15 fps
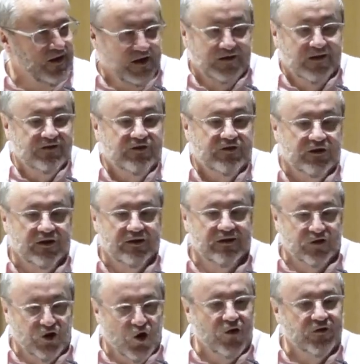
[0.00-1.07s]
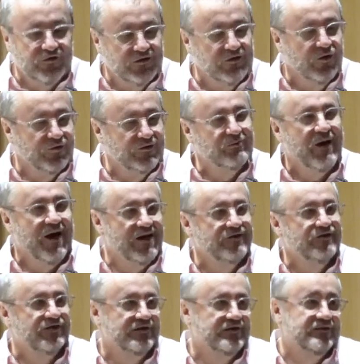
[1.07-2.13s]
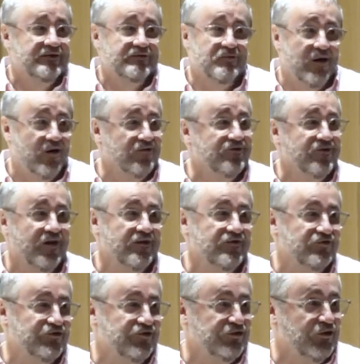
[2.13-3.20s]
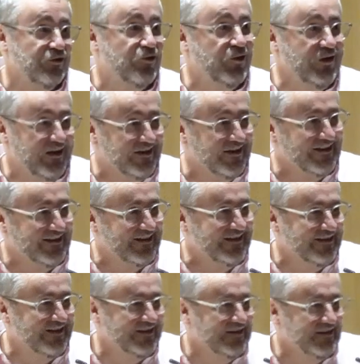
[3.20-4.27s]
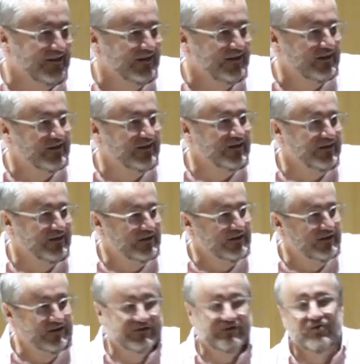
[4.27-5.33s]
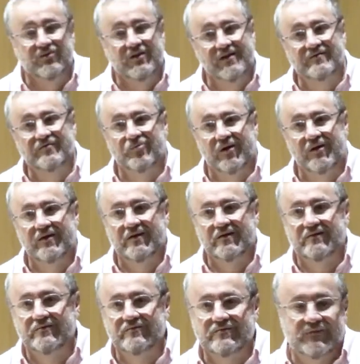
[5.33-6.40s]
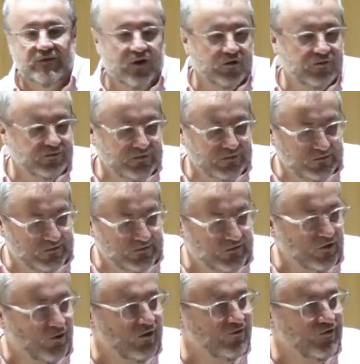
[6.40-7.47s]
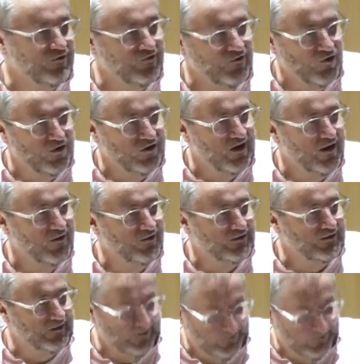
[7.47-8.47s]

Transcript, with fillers: And literally the cost of those patches is about 500 quid. Goodness. So wow. that's why you can, you know, do it for 4,000.